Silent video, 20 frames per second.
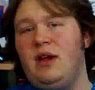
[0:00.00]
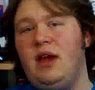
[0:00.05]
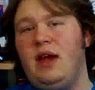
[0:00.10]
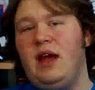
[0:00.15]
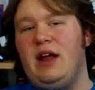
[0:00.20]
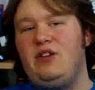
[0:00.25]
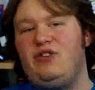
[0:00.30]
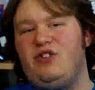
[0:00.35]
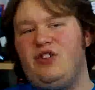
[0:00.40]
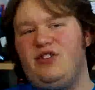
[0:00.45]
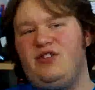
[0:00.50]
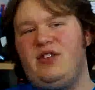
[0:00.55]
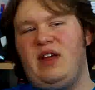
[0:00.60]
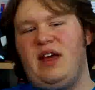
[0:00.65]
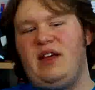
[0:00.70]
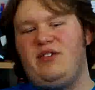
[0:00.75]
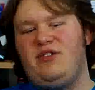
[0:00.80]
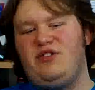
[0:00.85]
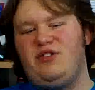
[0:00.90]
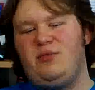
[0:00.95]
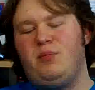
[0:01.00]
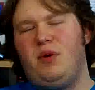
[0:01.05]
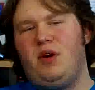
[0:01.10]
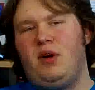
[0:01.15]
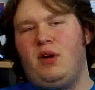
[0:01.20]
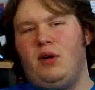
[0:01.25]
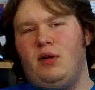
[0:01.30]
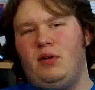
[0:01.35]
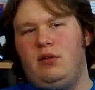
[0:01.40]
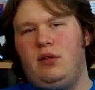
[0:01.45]
and just has
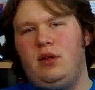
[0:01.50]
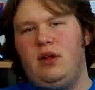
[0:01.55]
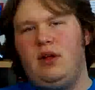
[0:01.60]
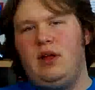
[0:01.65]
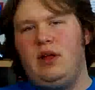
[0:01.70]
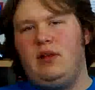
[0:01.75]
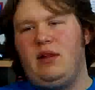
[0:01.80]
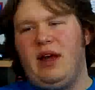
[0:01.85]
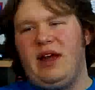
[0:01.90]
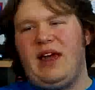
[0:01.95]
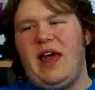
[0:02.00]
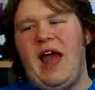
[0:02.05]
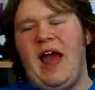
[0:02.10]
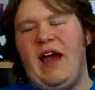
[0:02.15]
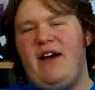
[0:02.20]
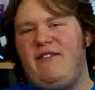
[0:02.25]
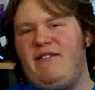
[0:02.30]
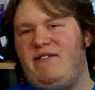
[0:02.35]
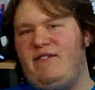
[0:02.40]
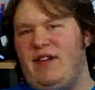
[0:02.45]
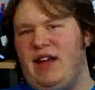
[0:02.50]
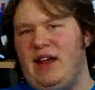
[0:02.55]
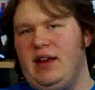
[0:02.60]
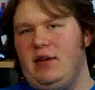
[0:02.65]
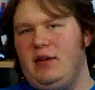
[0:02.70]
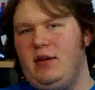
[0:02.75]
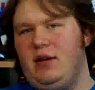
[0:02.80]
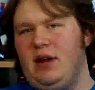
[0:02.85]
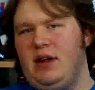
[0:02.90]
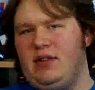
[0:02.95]
small, like half feet
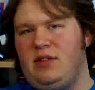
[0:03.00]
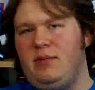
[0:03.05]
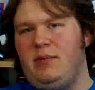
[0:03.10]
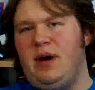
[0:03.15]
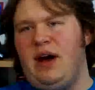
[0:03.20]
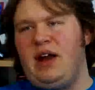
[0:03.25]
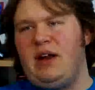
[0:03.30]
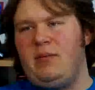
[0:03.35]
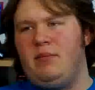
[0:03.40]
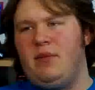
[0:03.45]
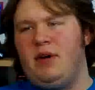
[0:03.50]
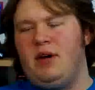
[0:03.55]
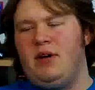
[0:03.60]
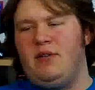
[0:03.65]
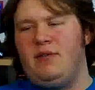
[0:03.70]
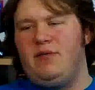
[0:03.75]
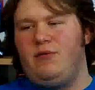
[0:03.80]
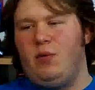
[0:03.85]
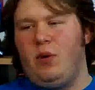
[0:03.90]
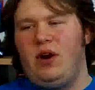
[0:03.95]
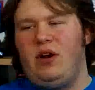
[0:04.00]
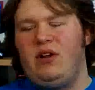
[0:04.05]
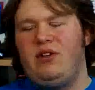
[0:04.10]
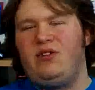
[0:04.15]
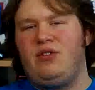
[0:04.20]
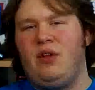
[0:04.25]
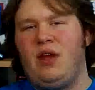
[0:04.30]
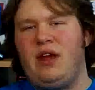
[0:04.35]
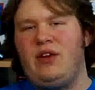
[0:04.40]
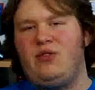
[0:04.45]
at the bottom of where
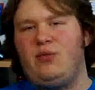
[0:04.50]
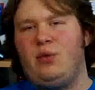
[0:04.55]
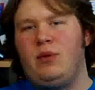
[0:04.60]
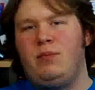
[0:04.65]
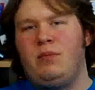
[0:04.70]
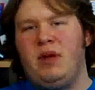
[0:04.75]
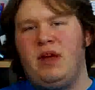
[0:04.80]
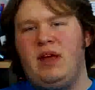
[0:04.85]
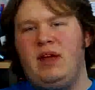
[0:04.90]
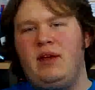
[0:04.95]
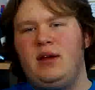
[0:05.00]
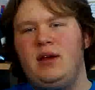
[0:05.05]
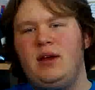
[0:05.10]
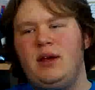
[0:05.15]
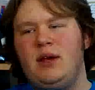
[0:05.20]
his legs would be.